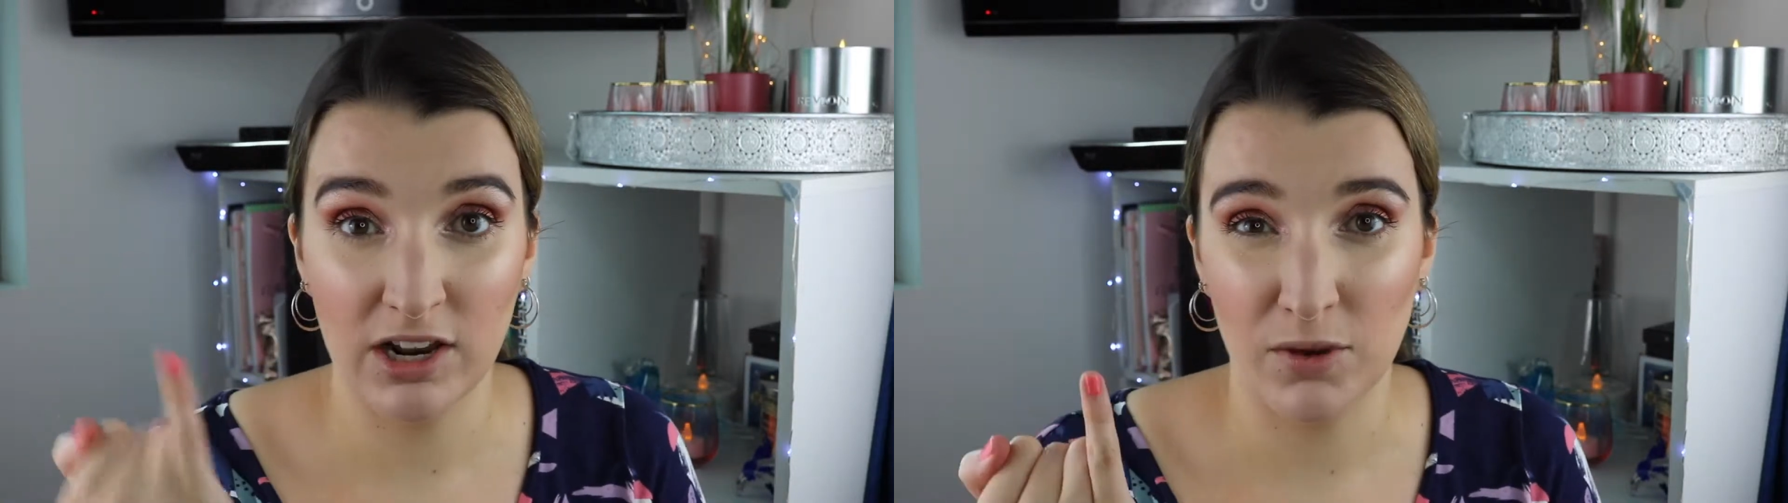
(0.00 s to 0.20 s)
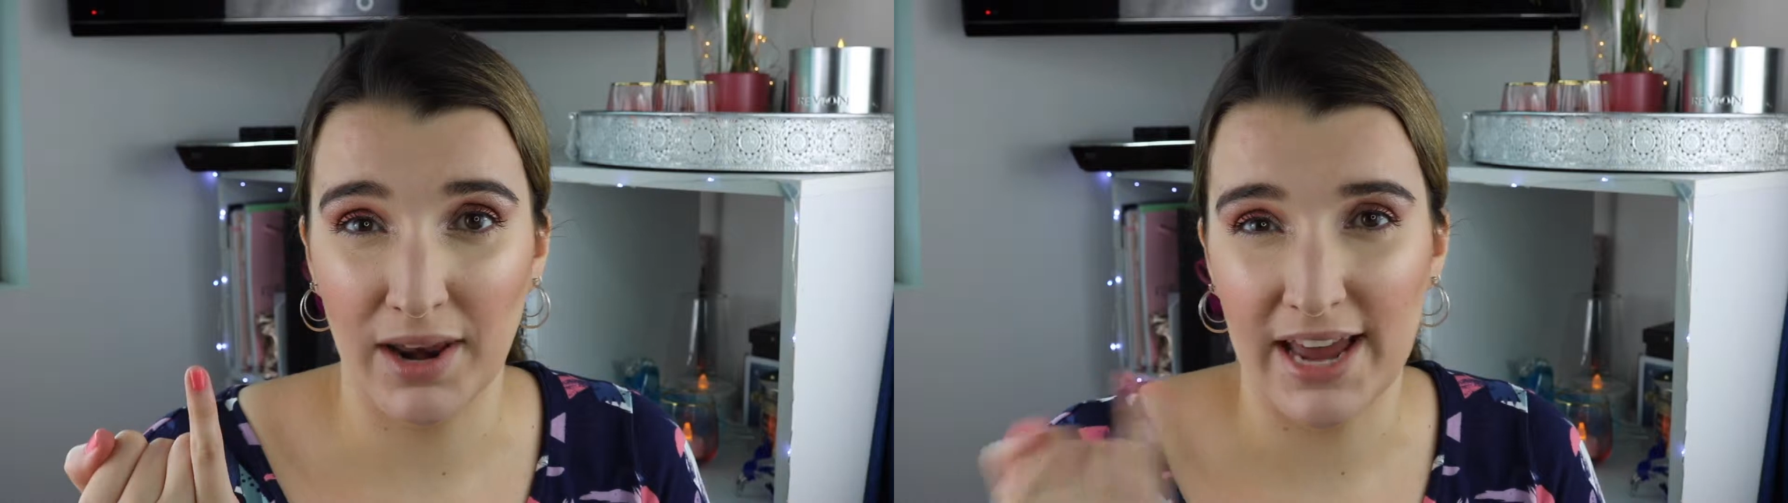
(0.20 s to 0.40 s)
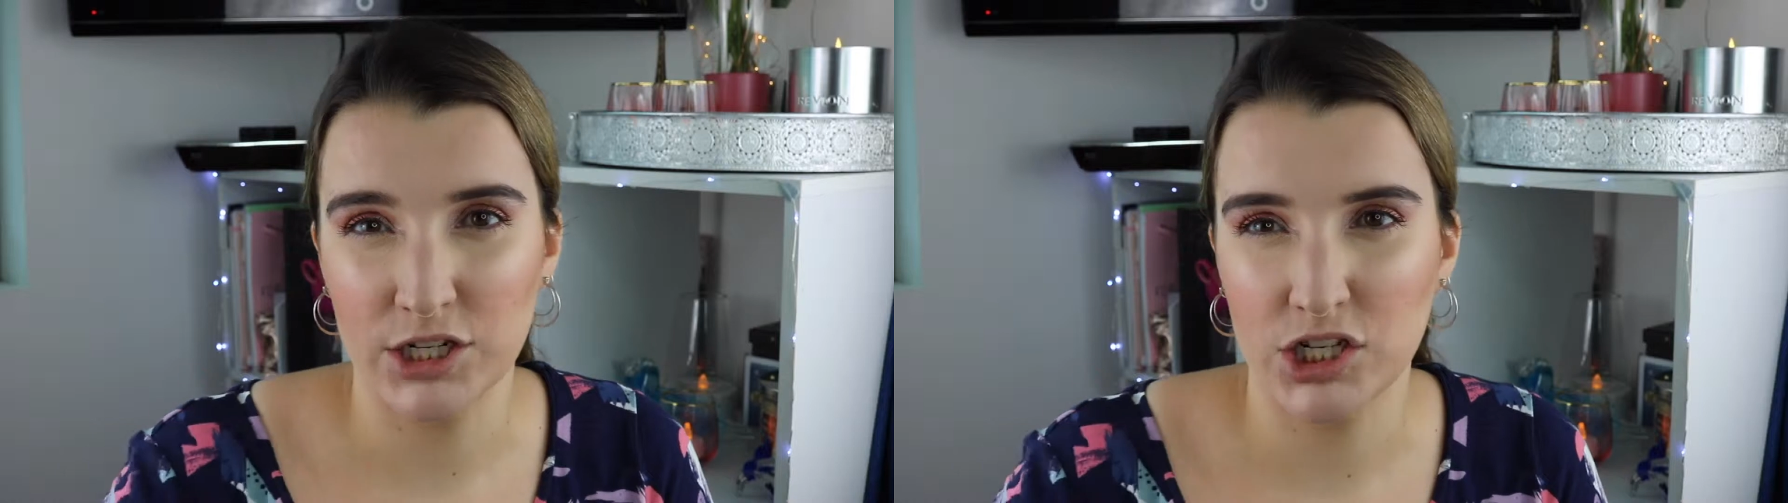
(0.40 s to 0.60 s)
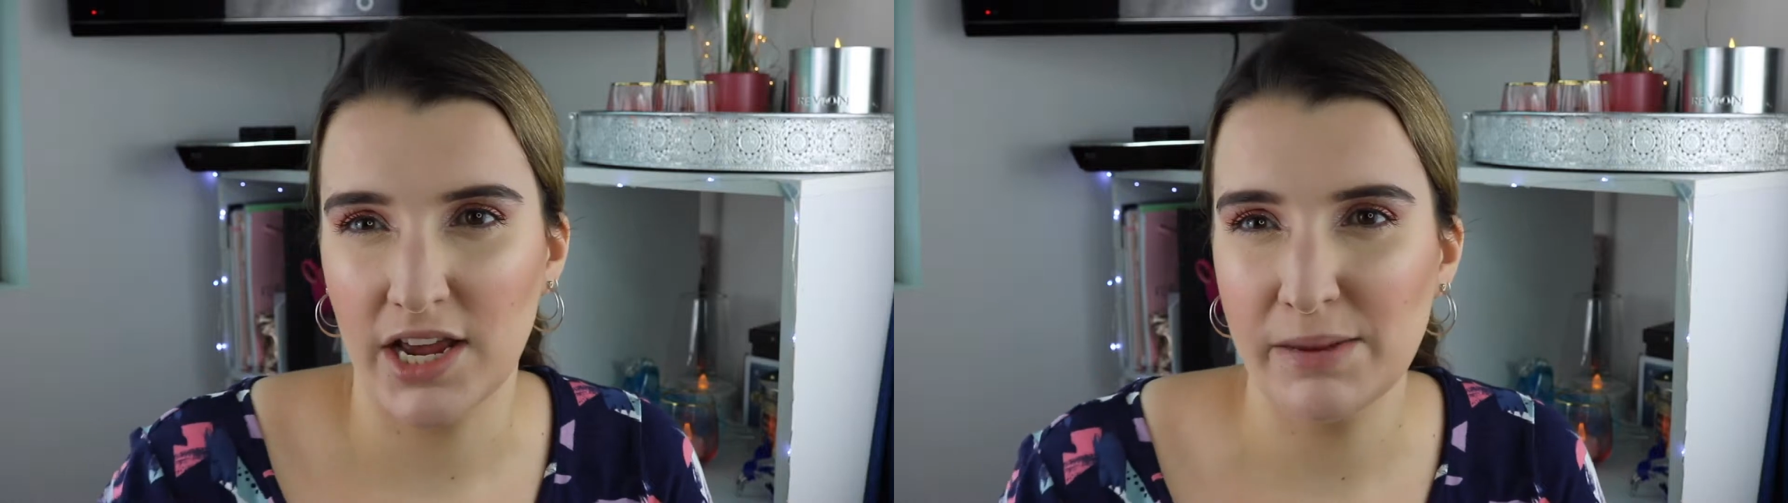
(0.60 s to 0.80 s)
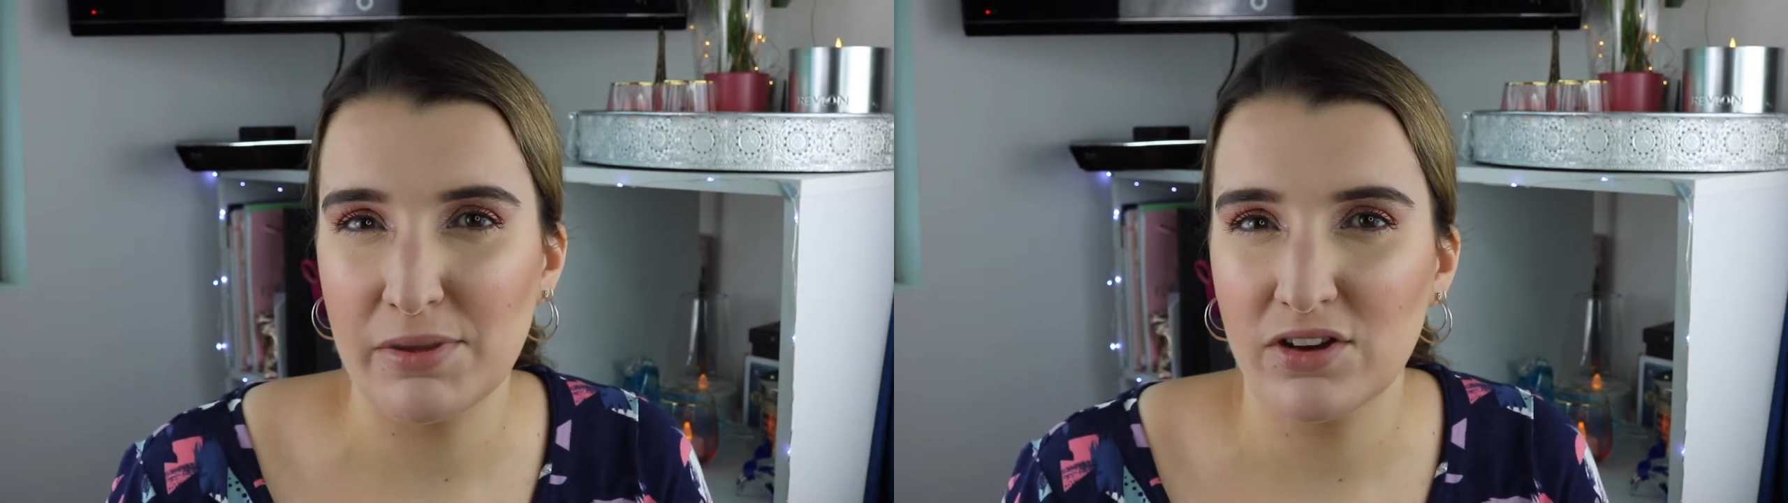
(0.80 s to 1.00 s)
lower lash
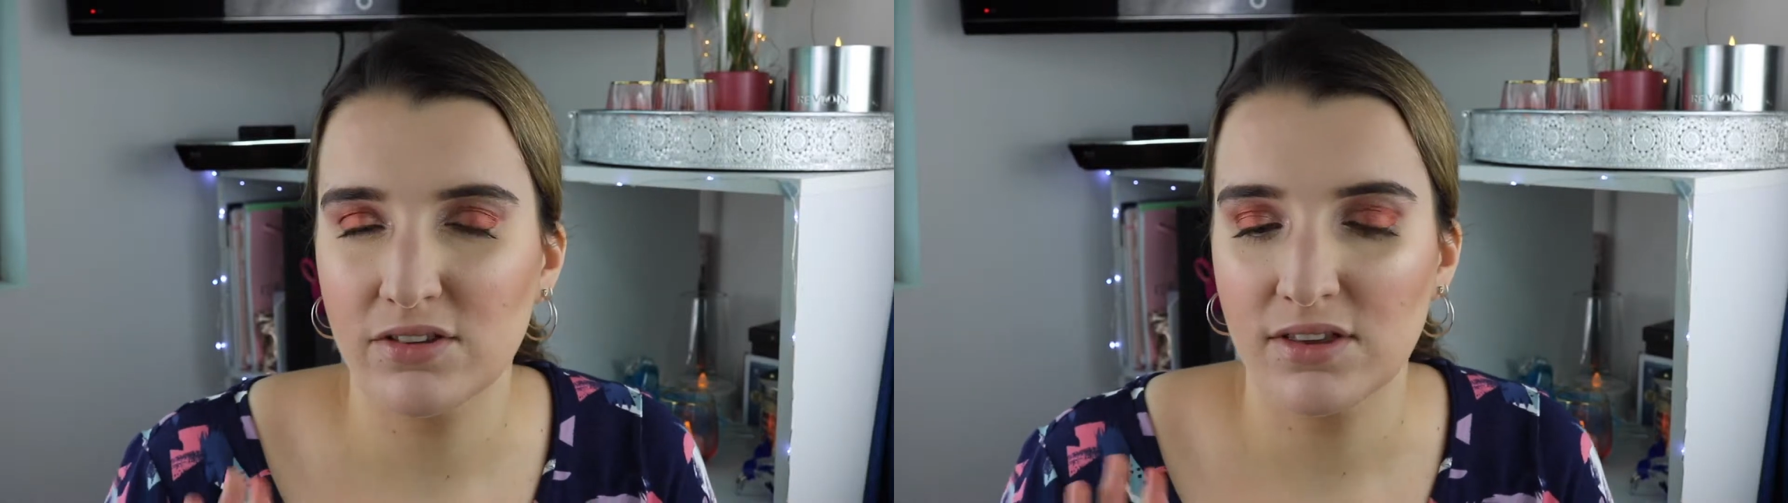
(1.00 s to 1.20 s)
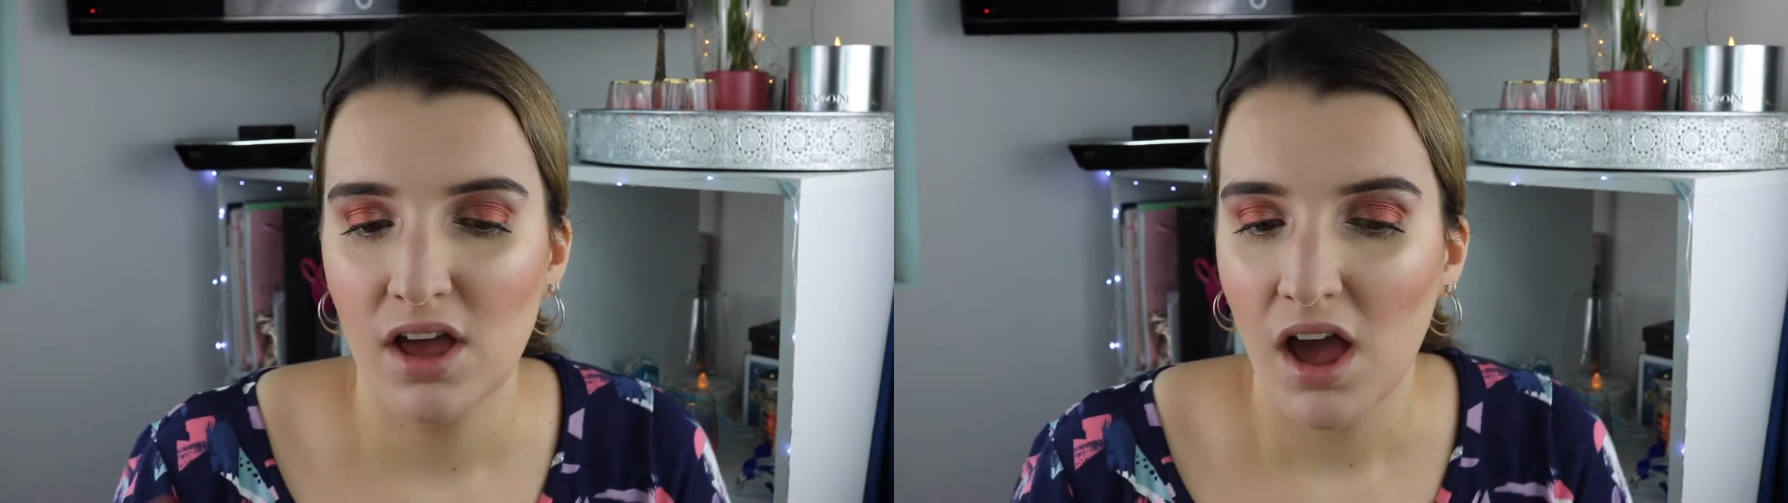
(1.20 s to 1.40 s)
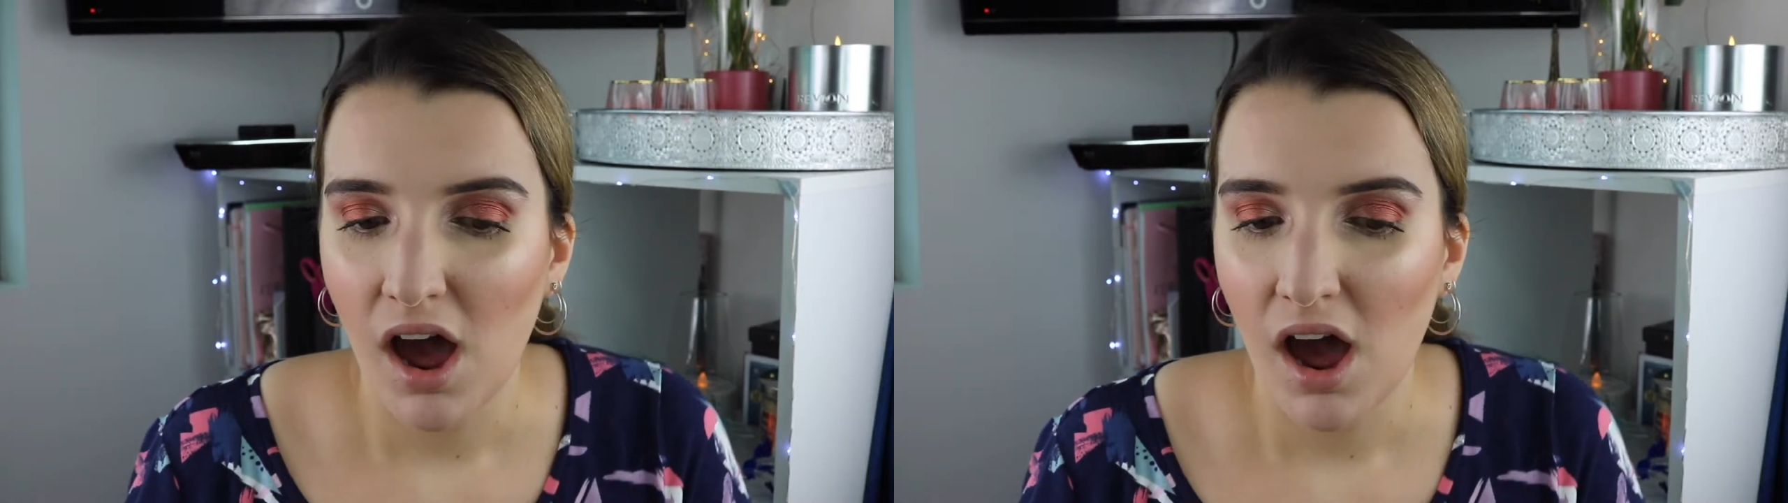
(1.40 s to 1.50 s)
line because